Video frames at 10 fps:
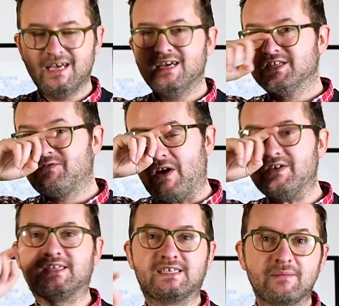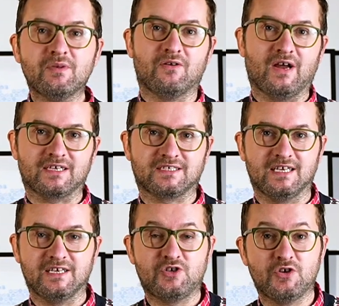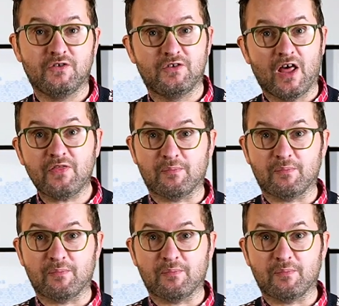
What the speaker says: It's very similar, actually, to another